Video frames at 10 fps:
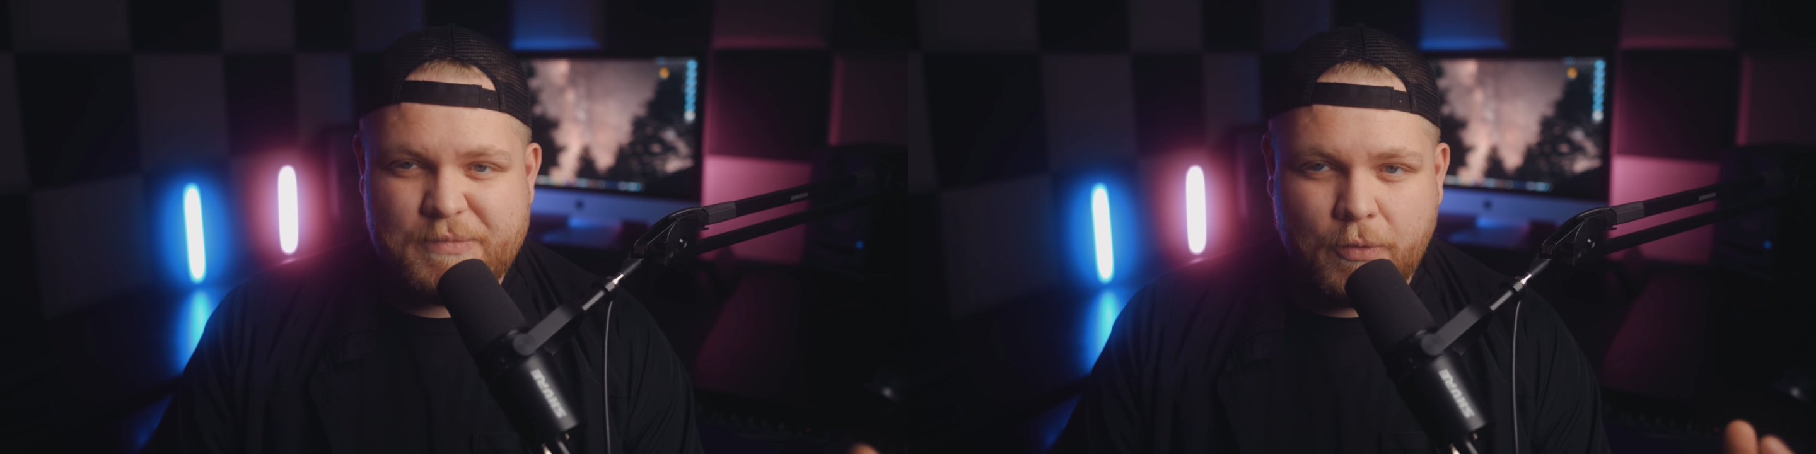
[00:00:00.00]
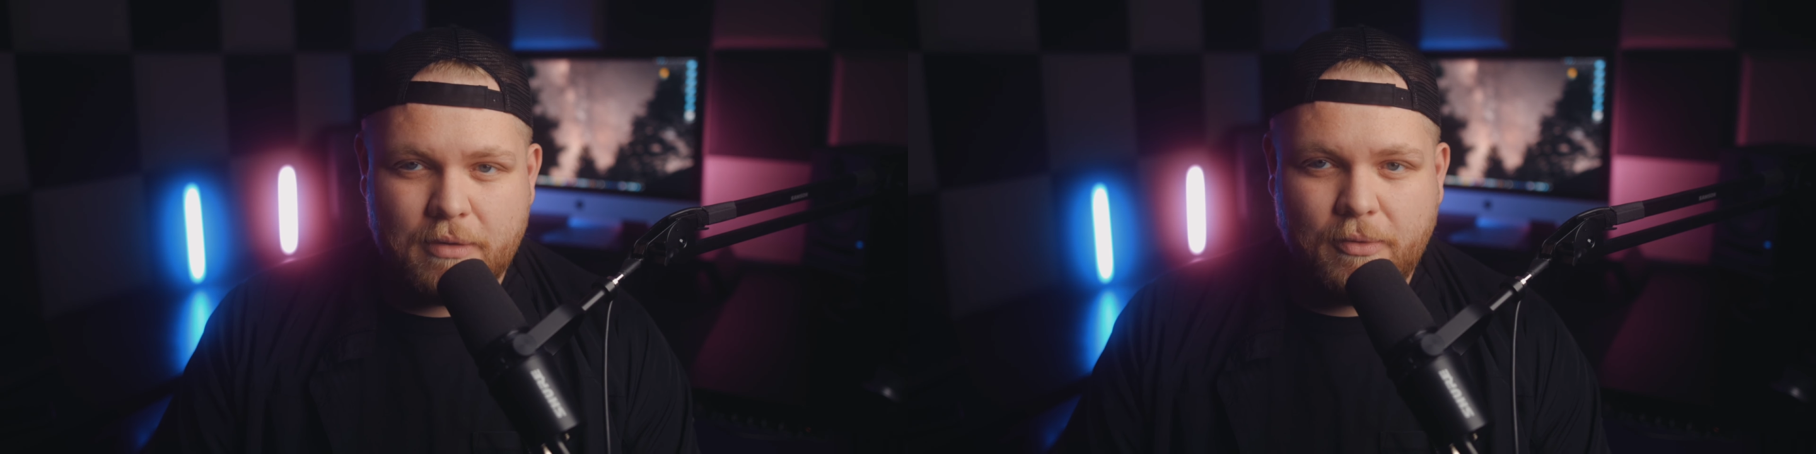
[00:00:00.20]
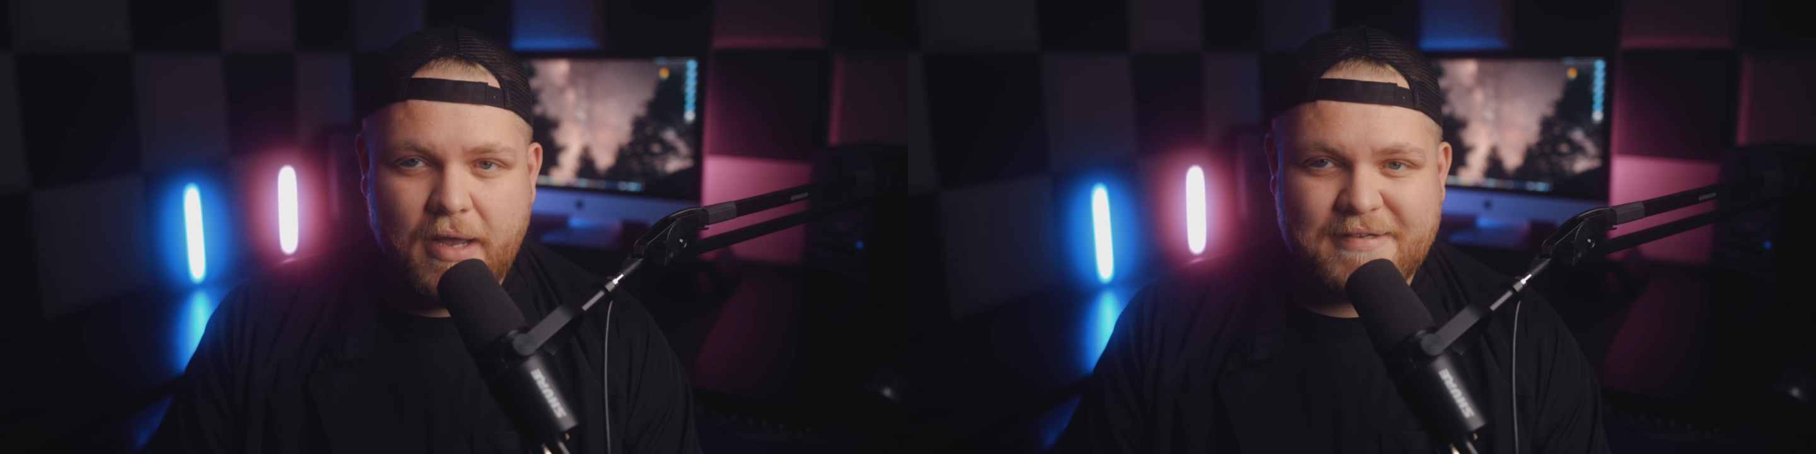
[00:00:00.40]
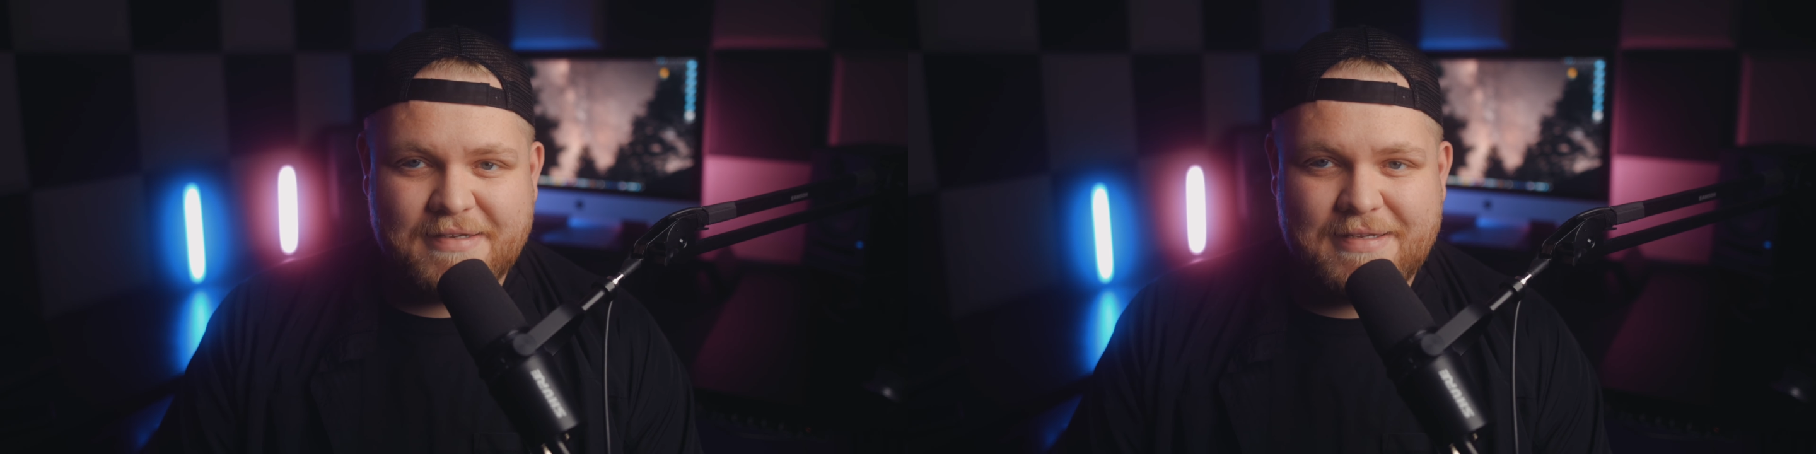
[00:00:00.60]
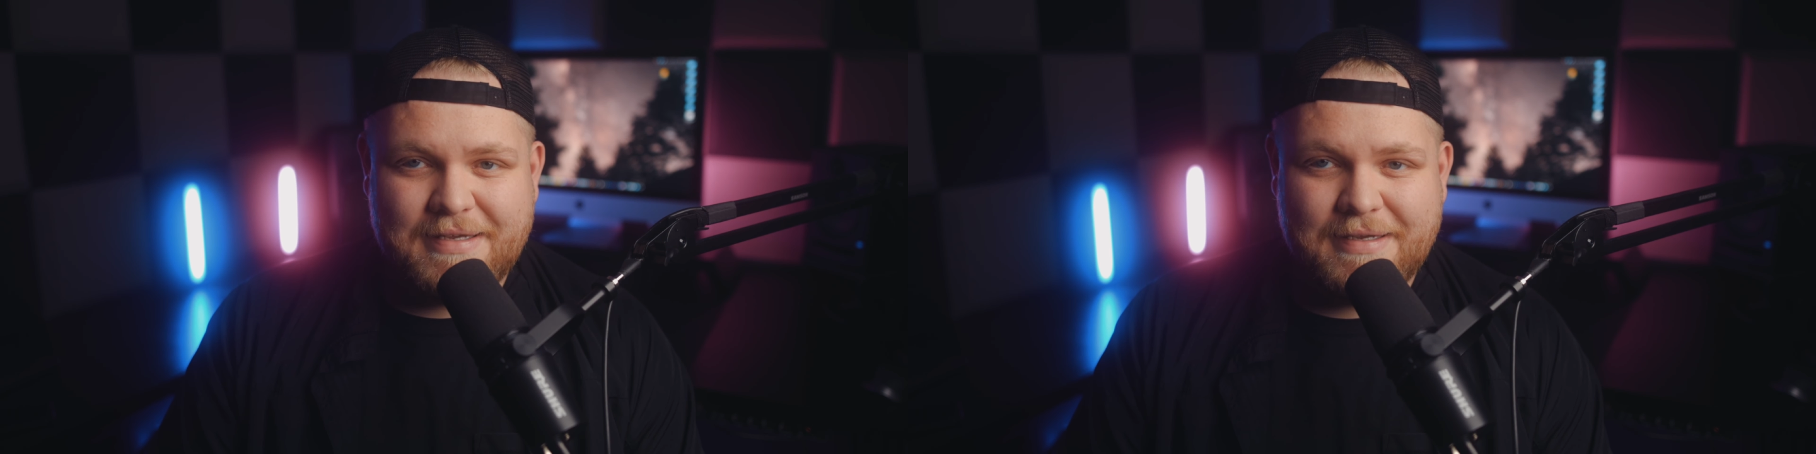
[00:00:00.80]
portable
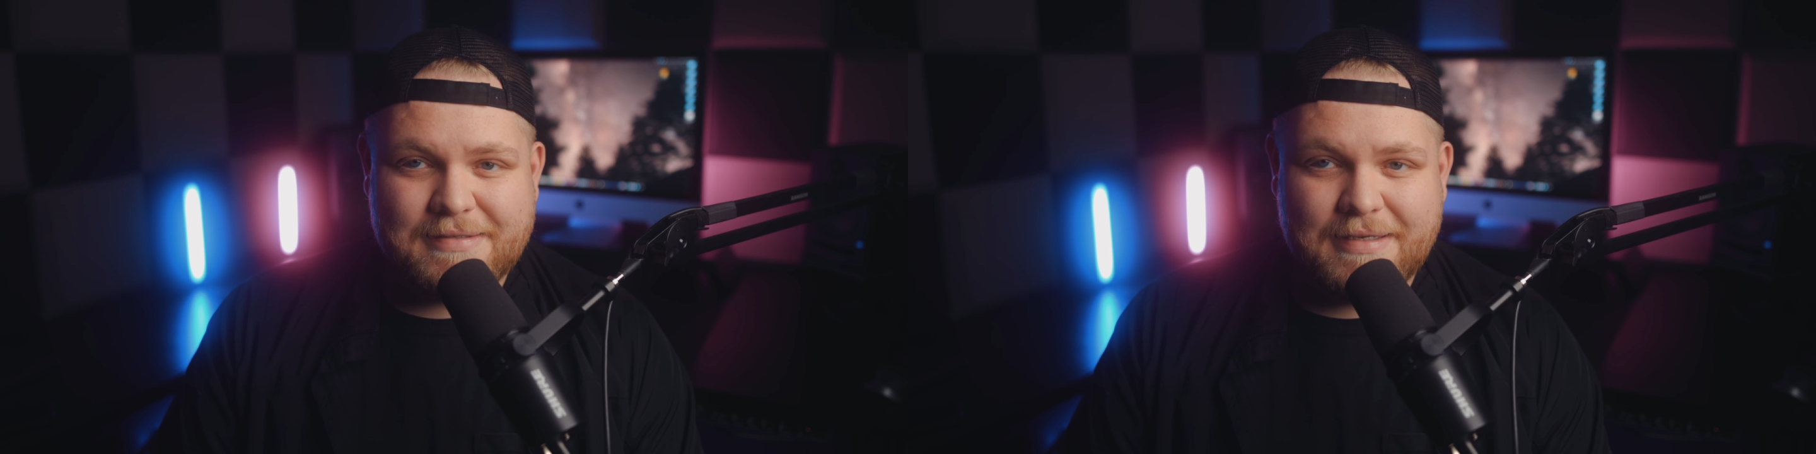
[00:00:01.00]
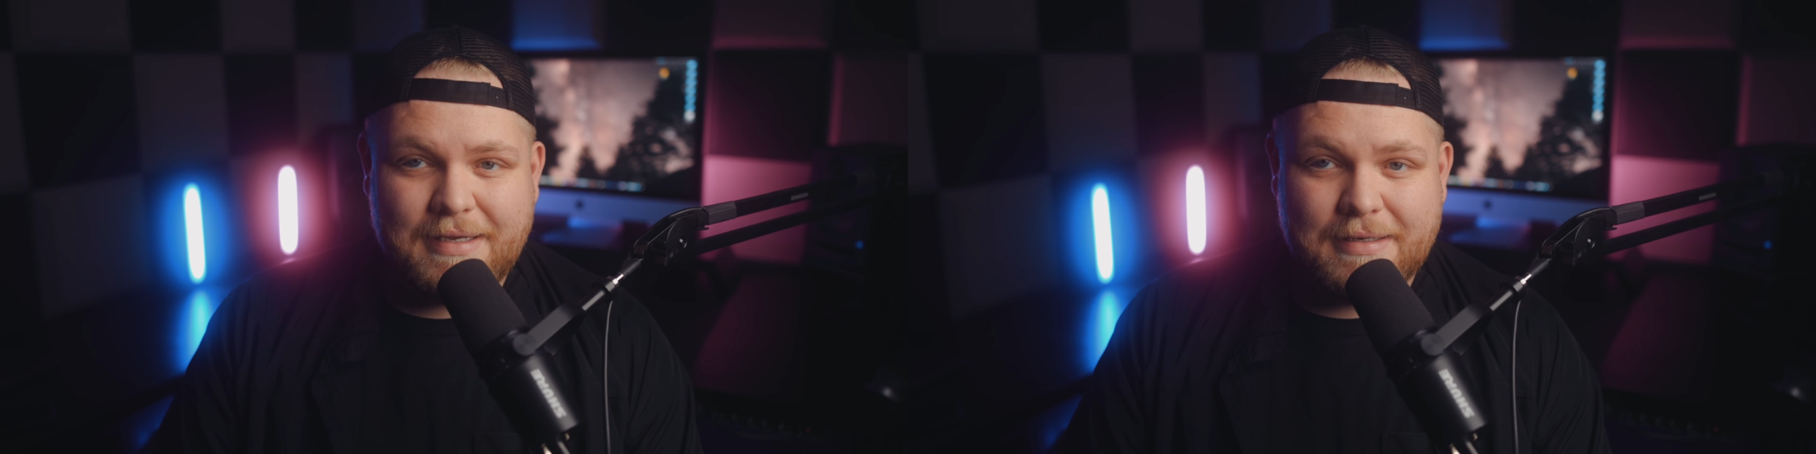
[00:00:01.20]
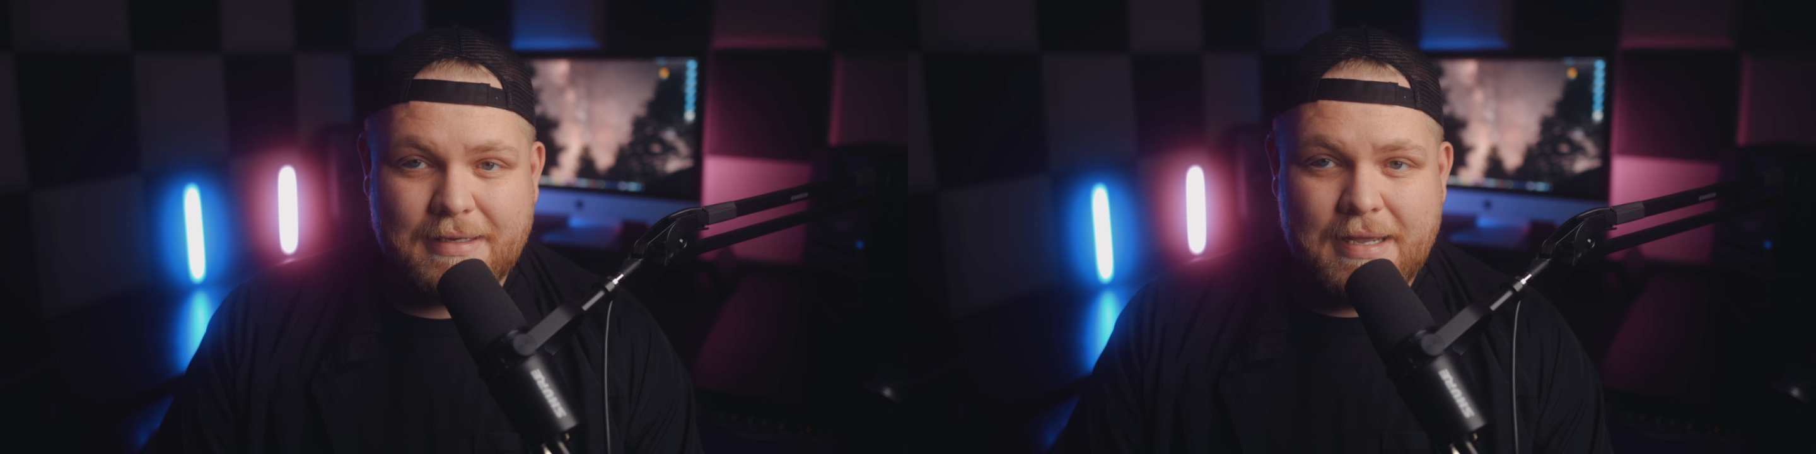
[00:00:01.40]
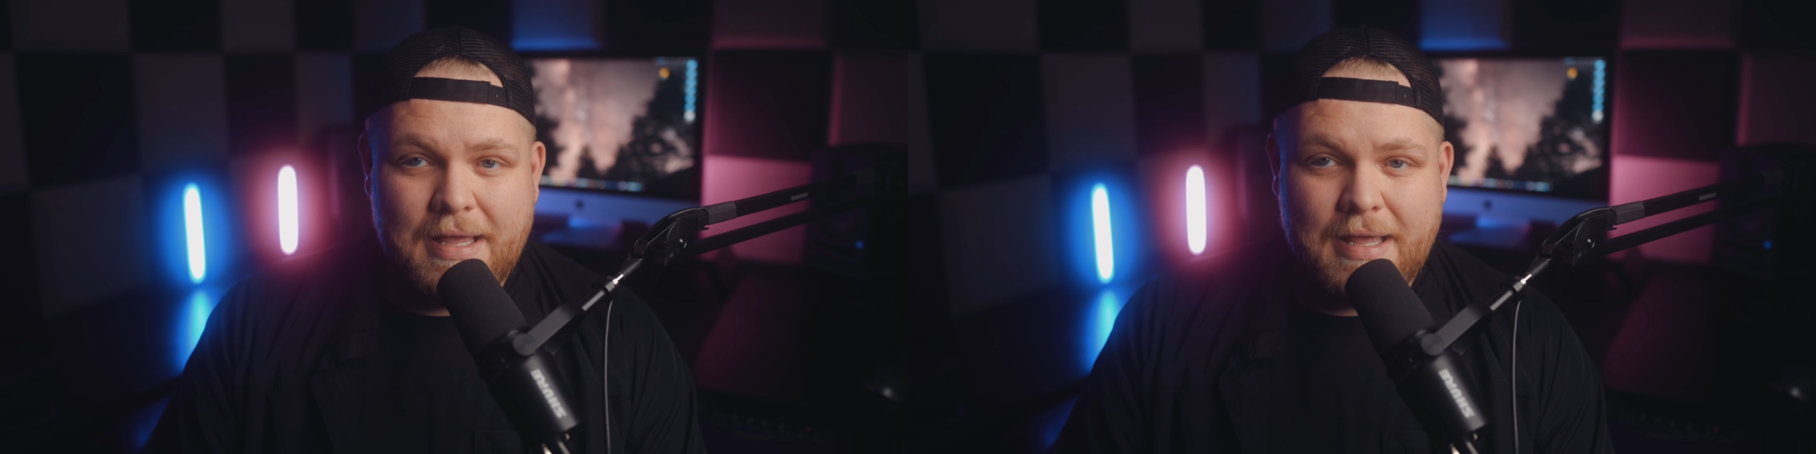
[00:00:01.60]
SSDs, and